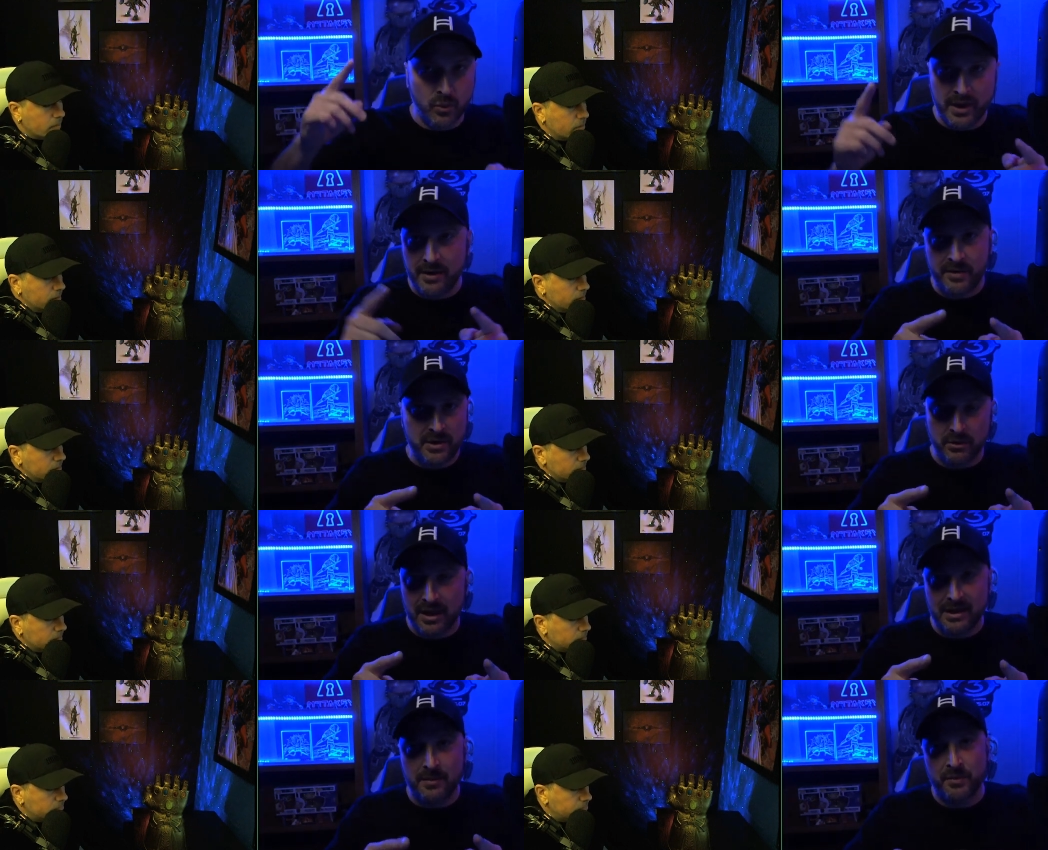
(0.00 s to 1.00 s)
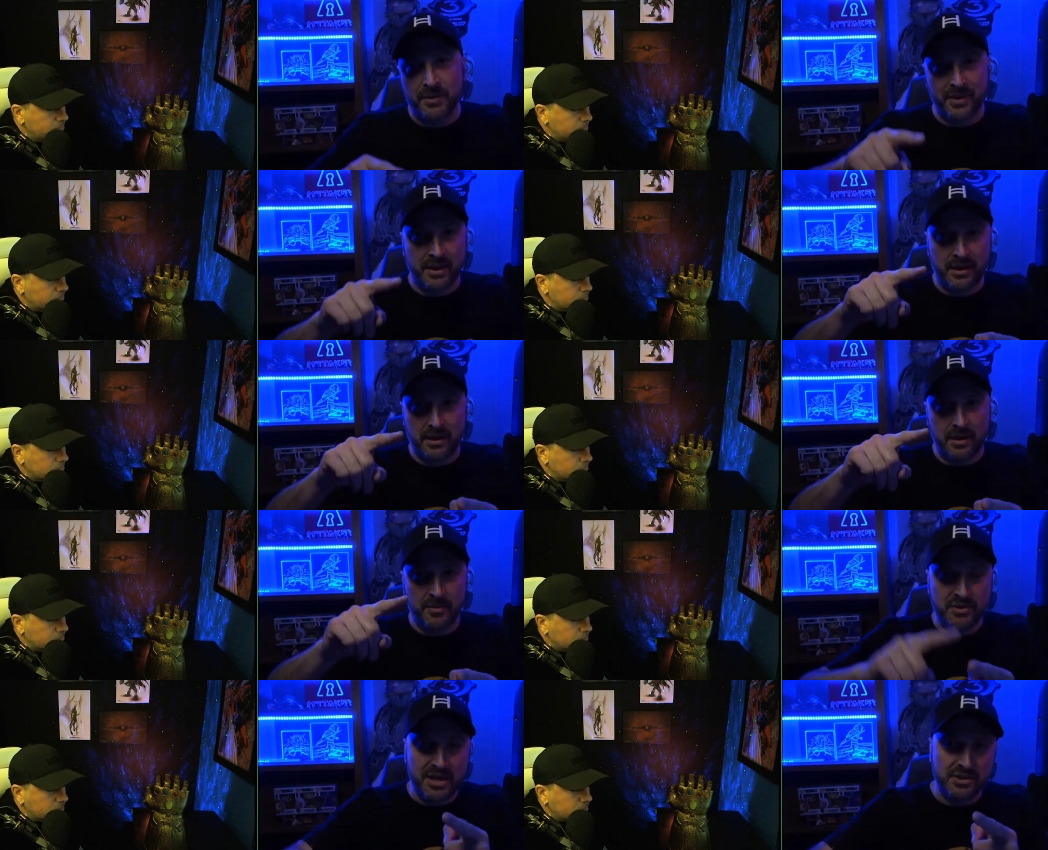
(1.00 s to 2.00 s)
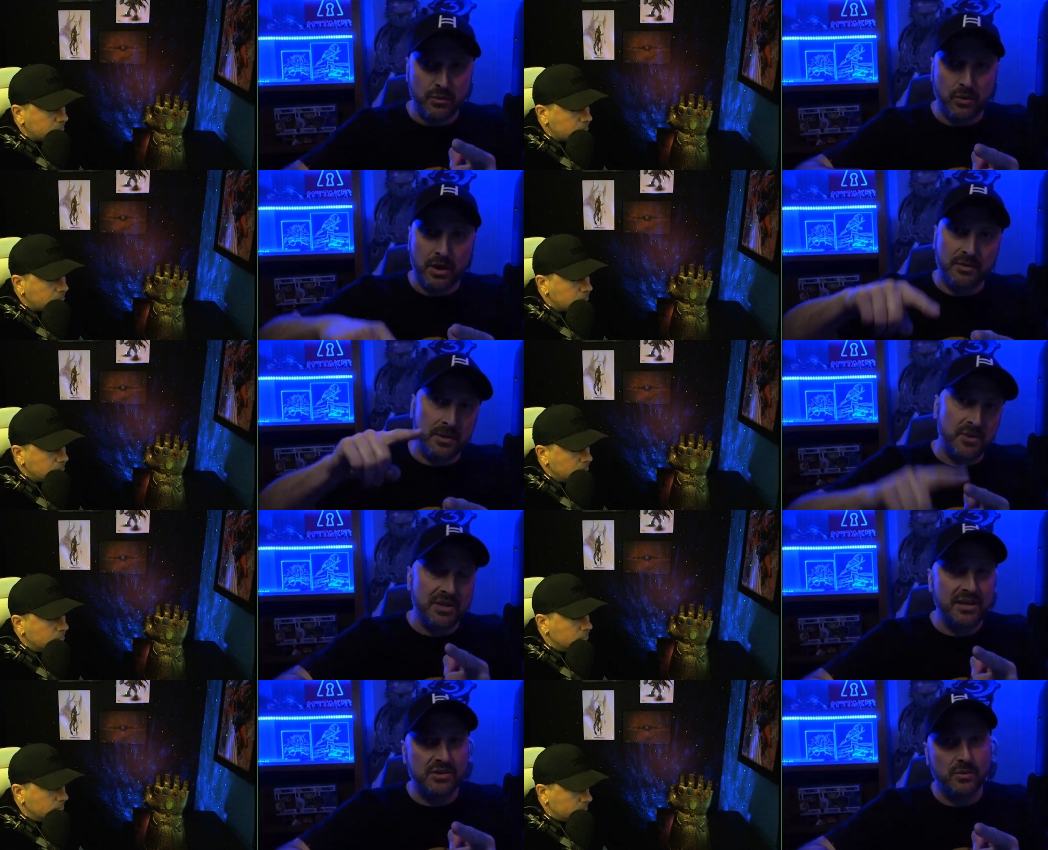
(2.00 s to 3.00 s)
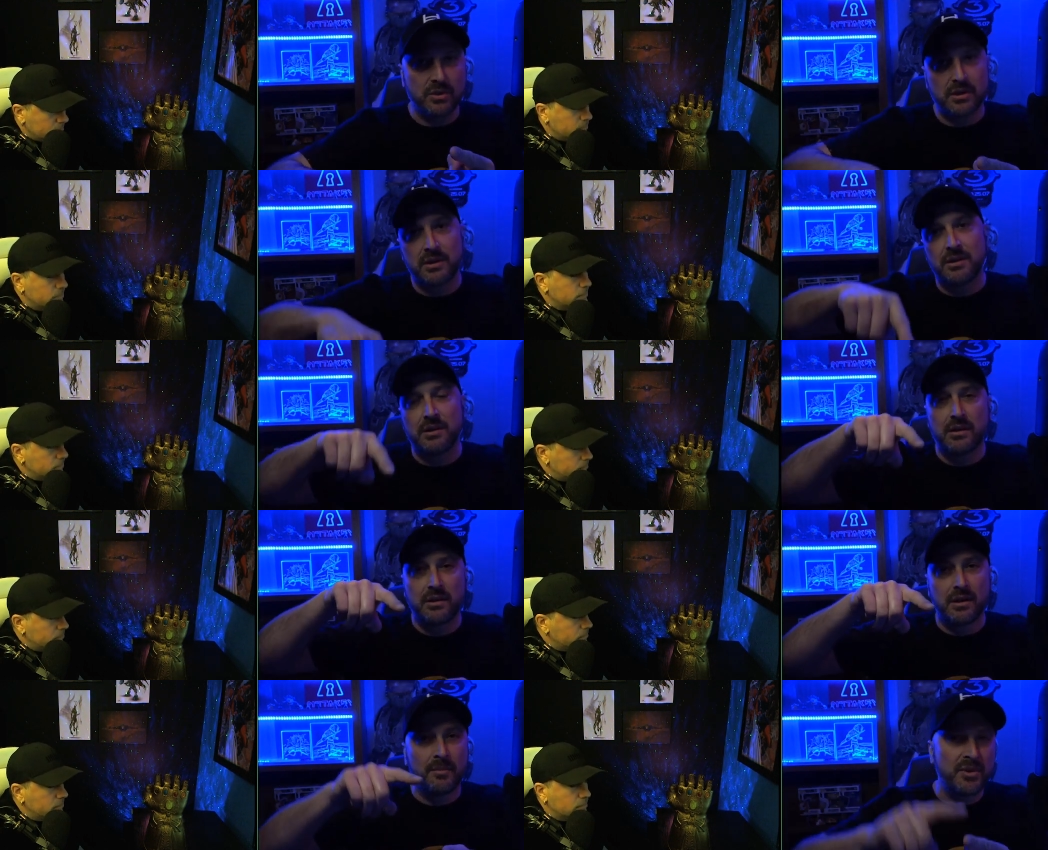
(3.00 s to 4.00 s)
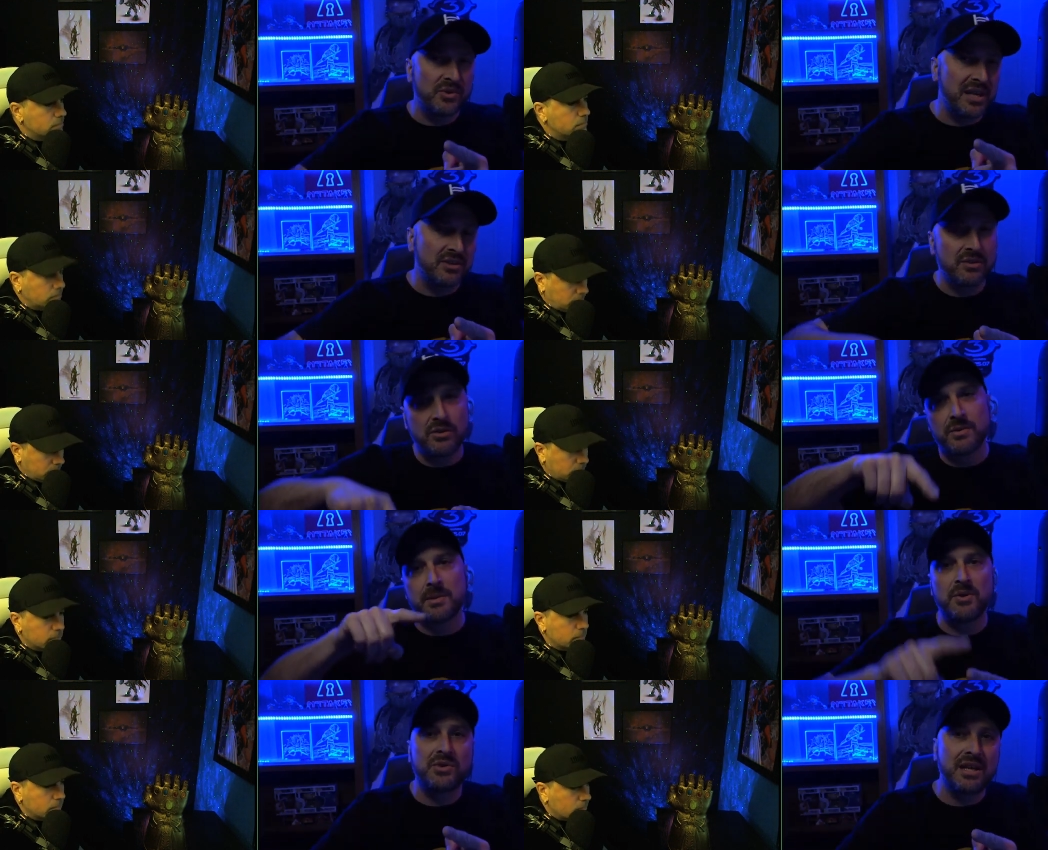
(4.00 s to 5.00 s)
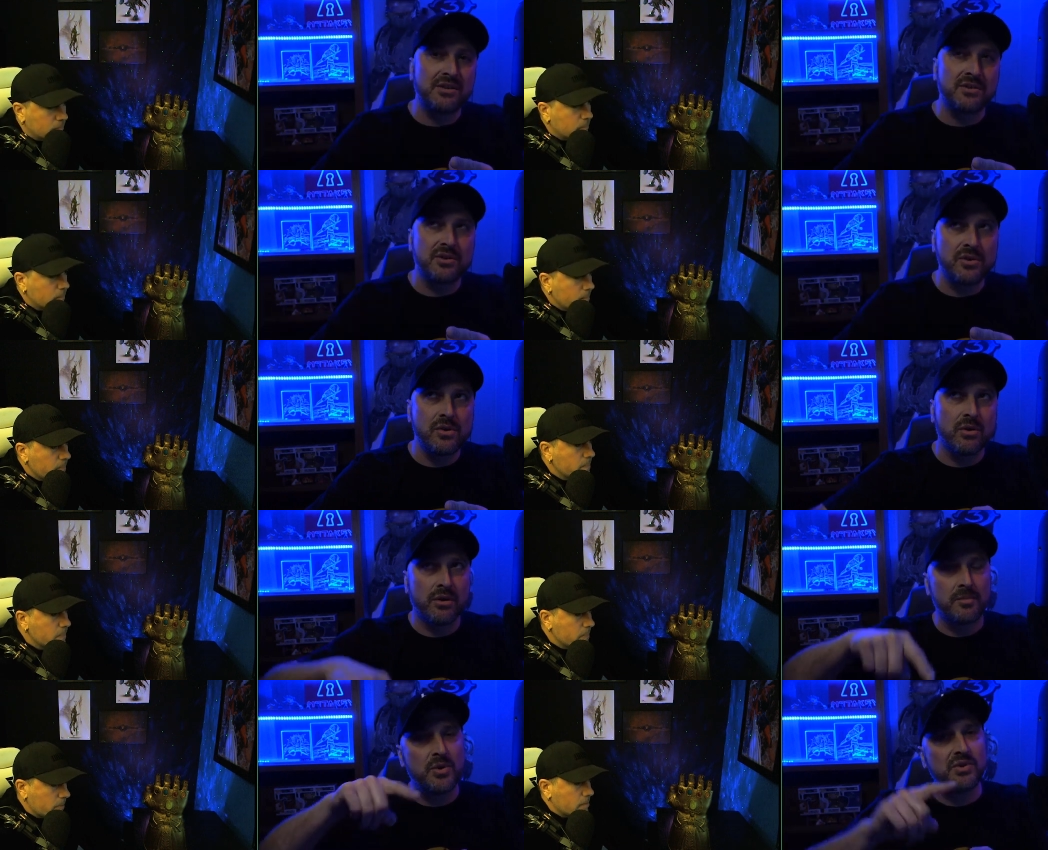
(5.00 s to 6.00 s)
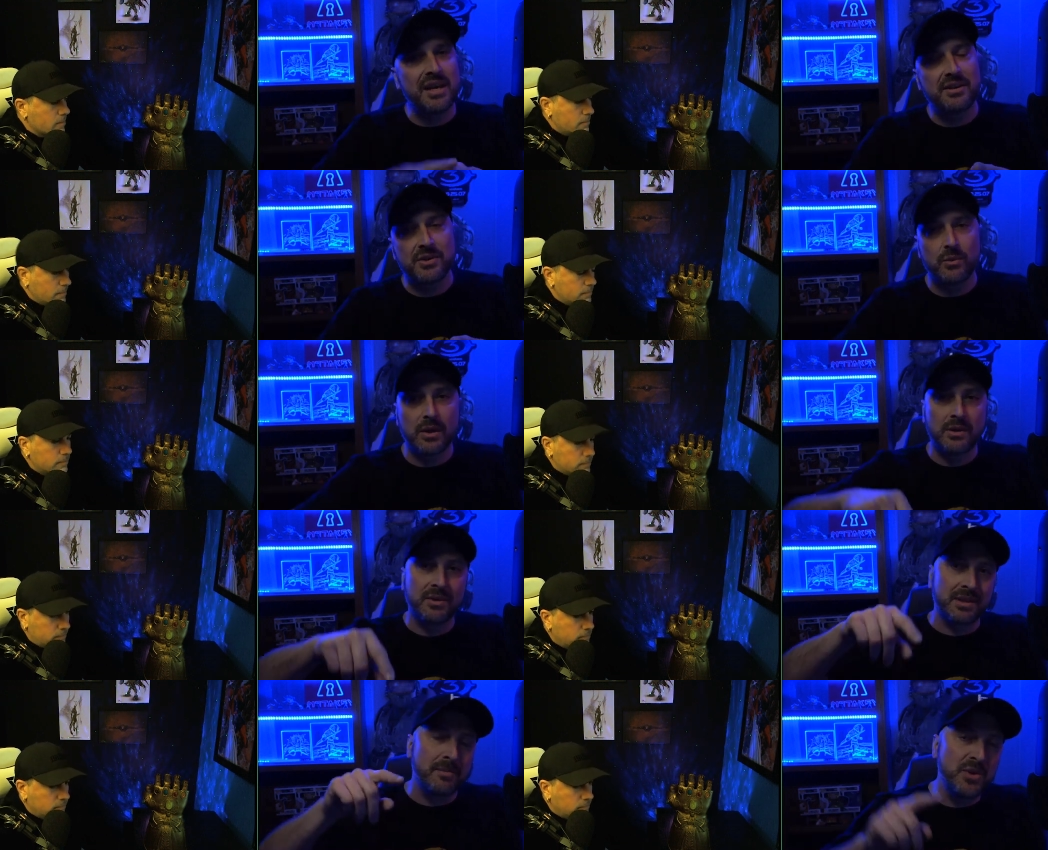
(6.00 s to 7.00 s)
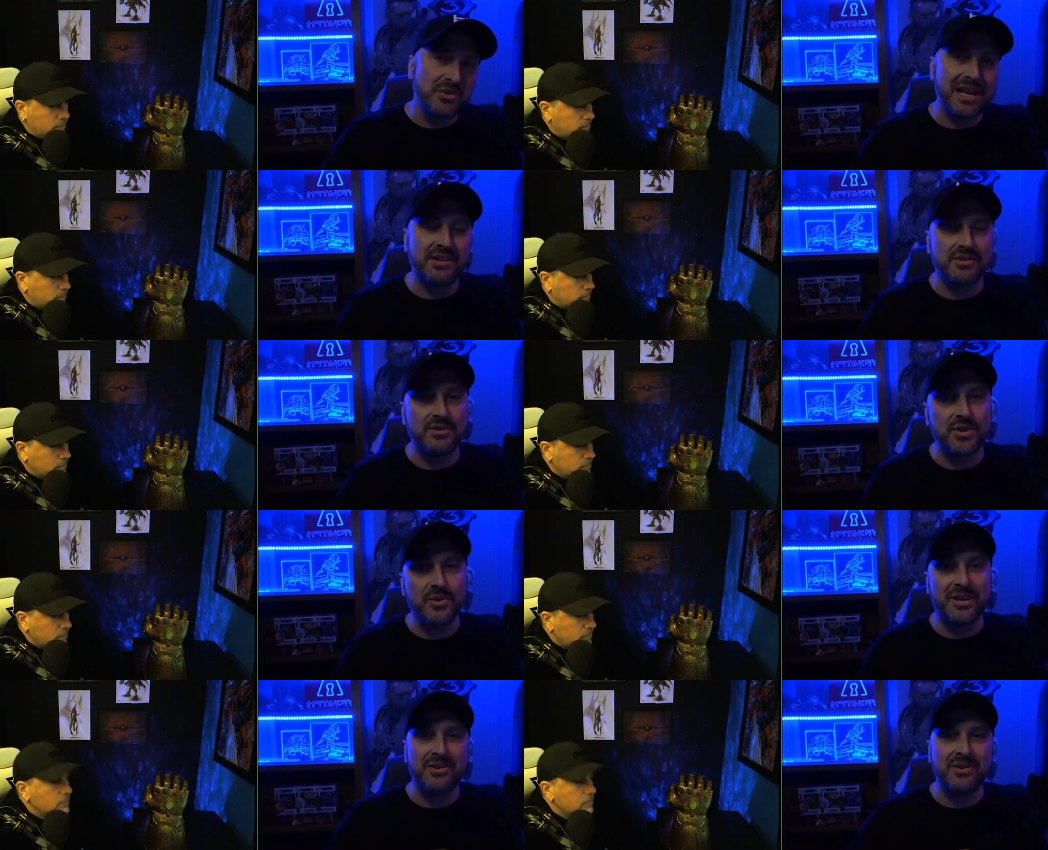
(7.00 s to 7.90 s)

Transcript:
Speaker 1: whatever you line up with, a mutation 1 with a mutation 1, a mutation 2 with a mutation 2, or a mutation 1 with a mutation 2.